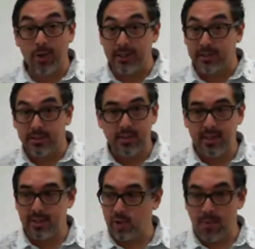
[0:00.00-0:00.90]

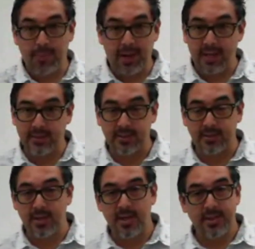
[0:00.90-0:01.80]
outlets in certain
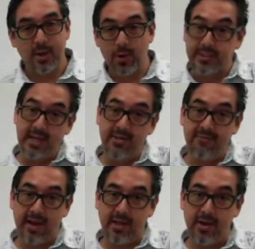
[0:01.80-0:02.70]
places. They want a
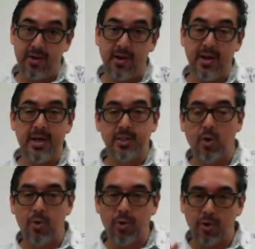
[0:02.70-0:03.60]
ceiling fan here.
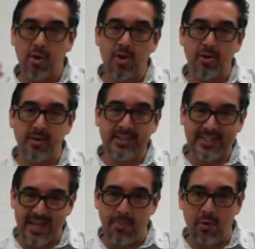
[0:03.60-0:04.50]
So those
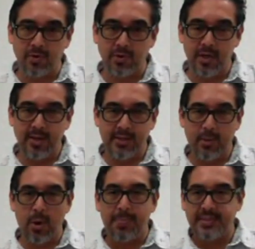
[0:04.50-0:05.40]
are symbols
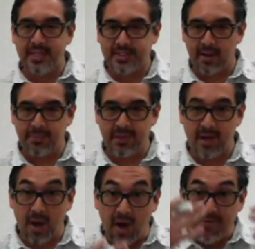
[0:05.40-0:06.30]
that represent
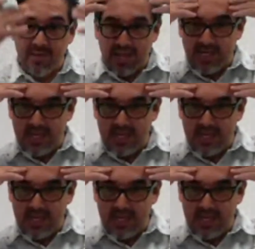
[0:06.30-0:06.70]
something of